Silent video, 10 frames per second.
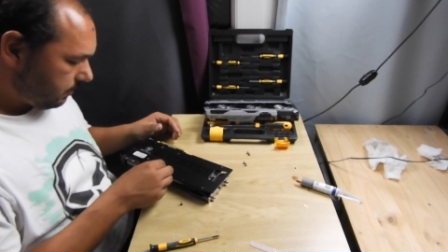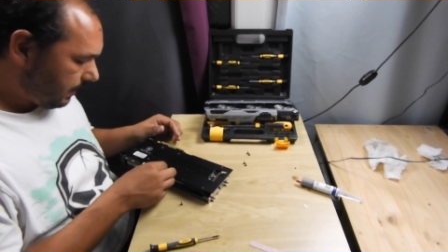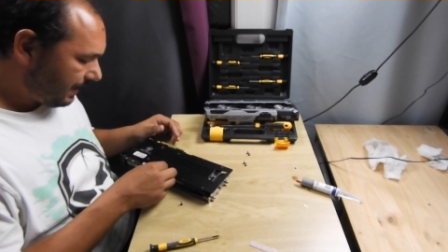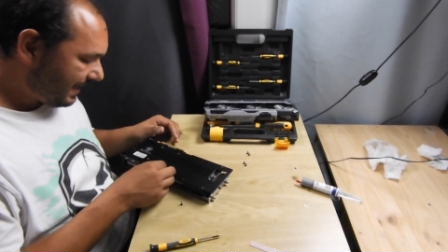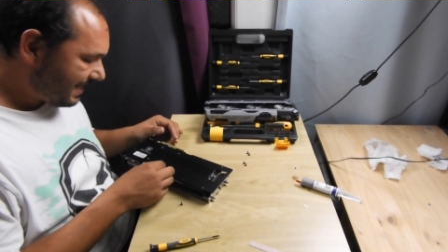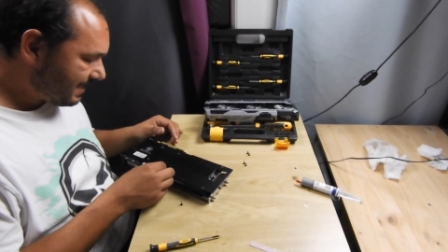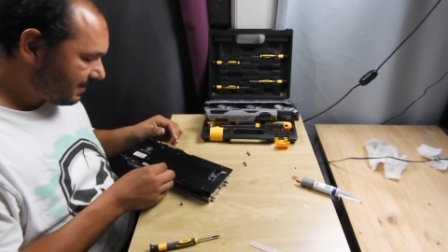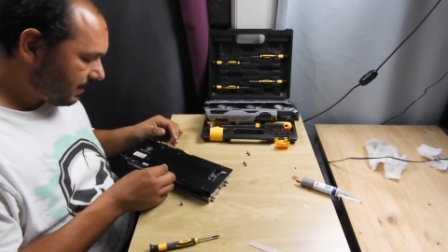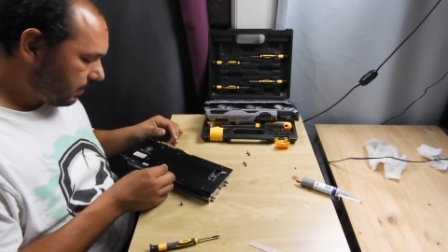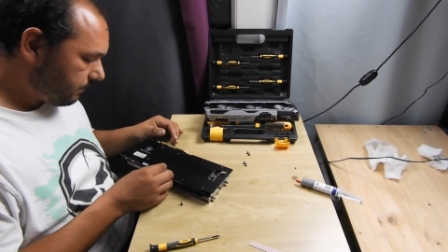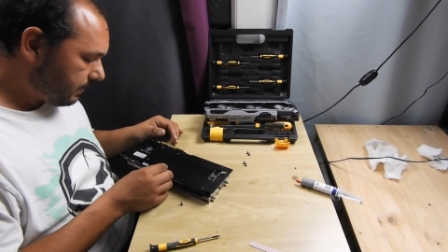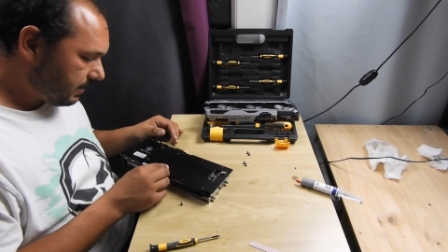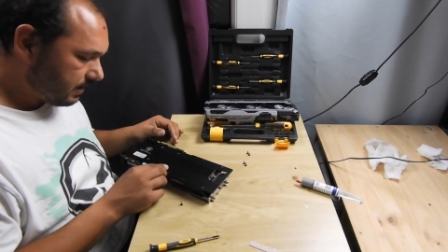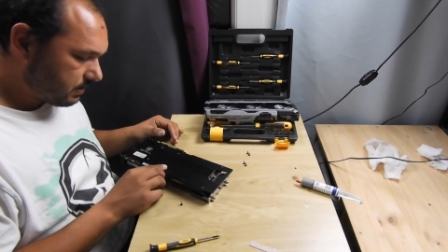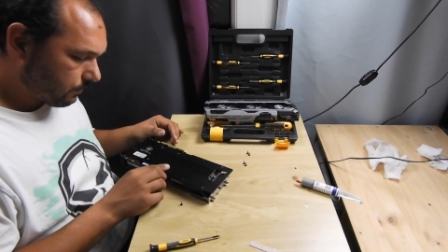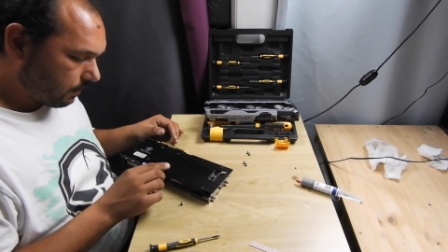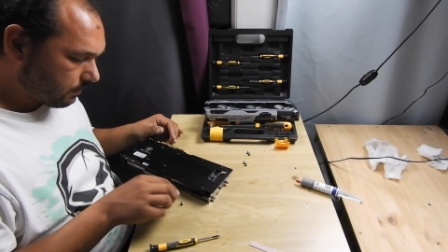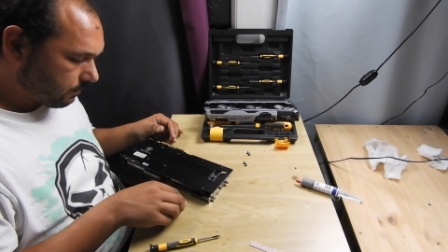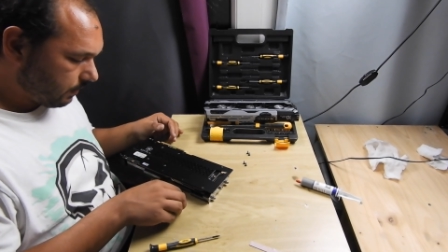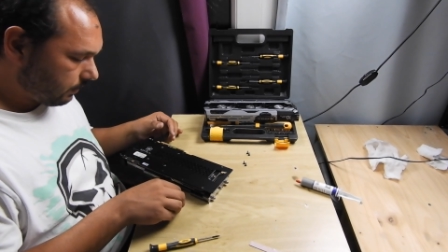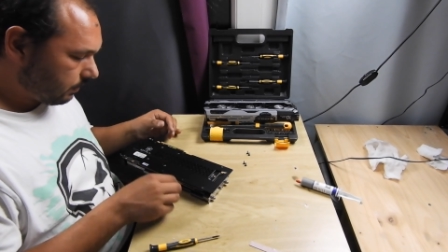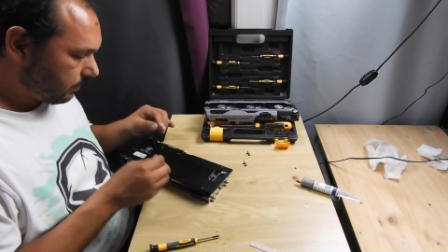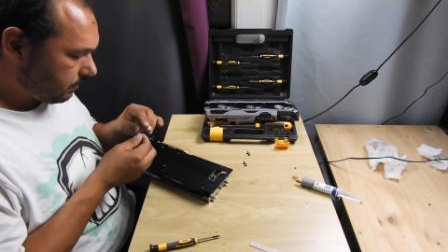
not necessarily with this one, but